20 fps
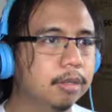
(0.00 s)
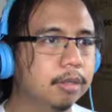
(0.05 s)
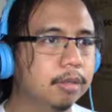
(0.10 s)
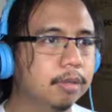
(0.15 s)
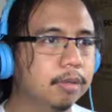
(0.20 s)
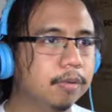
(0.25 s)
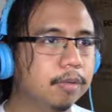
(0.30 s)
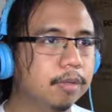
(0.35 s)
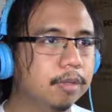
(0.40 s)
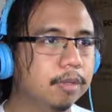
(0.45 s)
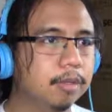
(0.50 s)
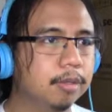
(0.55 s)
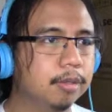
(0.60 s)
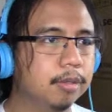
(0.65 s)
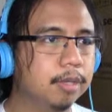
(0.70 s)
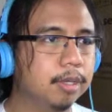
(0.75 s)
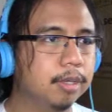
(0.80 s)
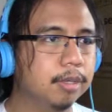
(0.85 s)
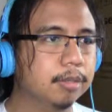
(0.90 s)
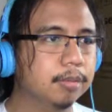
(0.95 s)
You killed
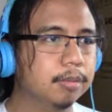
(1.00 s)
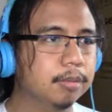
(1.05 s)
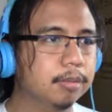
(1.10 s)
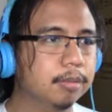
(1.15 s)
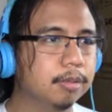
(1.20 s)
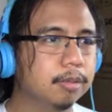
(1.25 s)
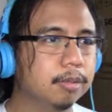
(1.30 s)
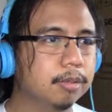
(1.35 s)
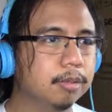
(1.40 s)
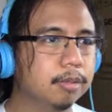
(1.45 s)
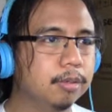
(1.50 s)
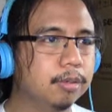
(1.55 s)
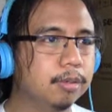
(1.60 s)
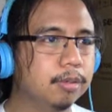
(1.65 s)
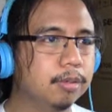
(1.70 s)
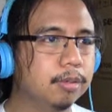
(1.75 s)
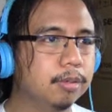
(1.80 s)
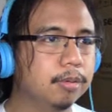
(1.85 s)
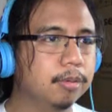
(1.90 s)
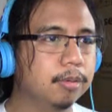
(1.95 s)
three X-Men,
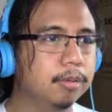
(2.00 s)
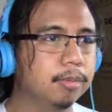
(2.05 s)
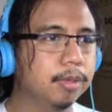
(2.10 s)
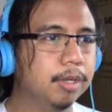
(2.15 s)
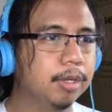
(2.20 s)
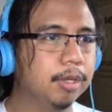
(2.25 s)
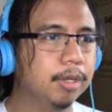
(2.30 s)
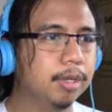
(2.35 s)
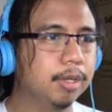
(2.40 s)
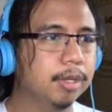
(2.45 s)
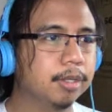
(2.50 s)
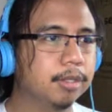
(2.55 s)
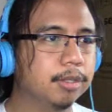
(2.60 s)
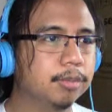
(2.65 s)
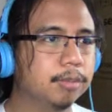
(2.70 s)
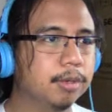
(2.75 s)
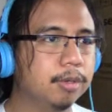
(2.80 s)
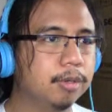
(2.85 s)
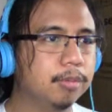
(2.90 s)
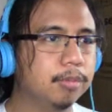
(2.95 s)
you're rebelling against
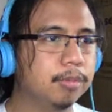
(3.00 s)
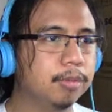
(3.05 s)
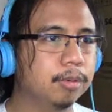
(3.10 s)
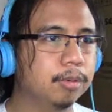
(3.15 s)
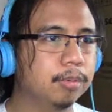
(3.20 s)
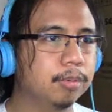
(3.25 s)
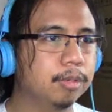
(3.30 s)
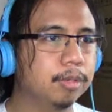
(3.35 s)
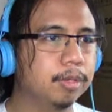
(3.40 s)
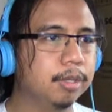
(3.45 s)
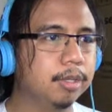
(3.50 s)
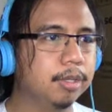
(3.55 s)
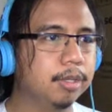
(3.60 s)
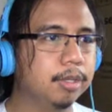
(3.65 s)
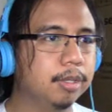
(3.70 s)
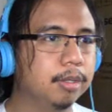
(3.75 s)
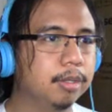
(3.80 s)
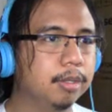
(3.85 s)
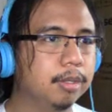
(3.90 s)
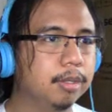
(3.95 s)
mom, nobody
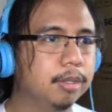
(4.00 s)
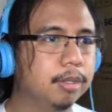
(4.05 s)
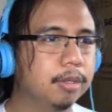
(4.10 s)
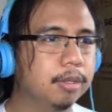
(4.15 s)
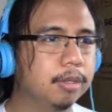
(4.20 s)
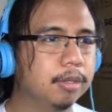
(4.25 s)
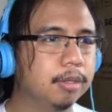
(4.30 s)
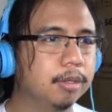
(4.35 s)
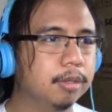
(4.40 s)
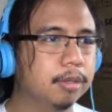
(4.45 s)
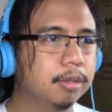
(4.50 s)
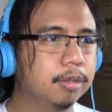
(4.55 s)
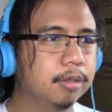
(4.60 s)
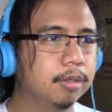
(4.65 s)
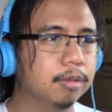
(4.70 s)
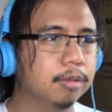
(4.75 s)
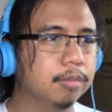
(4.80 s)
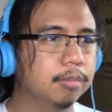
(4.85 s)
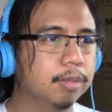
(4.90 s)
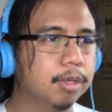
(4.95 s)

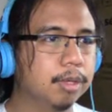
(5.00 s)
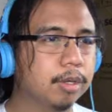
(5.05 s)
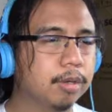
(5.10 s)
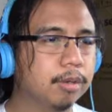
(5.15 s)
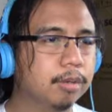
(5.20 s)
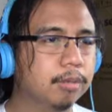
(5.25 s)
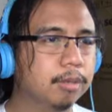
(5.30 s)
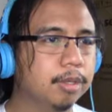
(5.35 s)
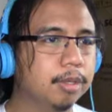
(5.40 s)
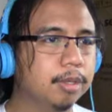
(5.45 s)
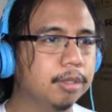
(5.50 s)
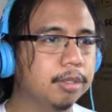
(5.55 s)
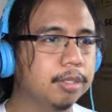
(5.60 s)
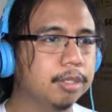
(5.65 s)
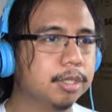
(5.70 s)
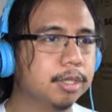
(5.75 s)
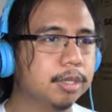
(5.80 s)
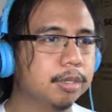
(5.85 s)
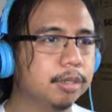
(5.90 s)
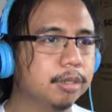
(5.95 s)
back home can
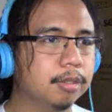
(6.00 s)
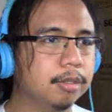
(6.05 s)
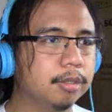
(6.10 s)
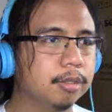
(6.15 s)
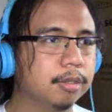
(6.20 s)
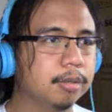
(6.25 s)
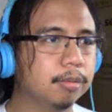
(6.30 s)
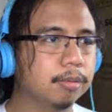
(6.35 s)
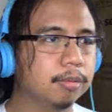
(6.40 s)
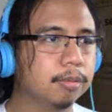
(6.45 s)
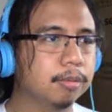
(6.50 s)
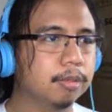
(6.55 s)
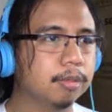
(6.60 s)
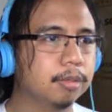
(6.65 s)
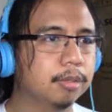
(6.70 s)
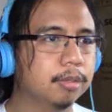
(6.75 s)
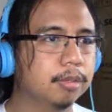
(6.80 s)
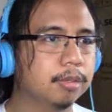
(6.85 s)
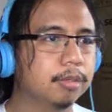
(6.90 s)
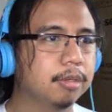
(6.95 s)
stand you.
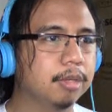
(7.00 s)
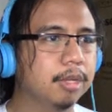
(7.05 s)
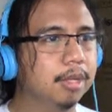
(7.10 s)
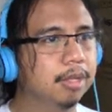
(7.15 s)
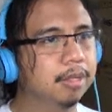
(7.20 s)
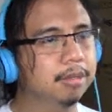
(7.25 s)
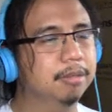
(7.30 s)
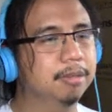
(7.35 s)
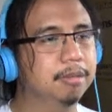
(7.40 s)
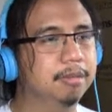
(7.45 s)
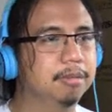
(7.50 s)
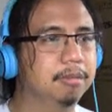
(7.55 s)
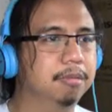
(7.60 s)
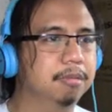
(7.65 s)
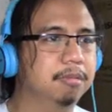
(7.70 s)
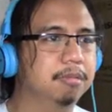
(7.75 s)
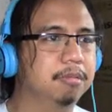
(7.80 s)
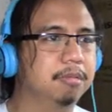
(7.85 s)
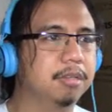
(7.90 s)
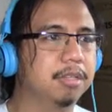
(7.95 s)
Ah,
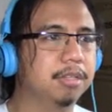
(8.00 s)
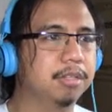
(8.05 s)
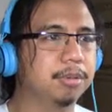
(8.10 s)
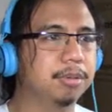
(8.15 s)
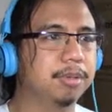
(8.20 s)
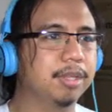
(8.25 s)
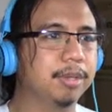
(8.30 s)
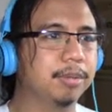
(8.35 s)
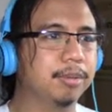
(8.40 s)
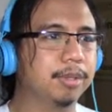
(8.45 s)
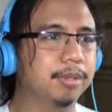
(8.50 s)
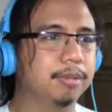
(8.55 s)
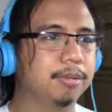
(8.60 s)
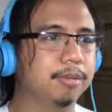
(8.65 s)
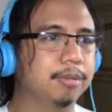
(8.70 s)
let's go with that one.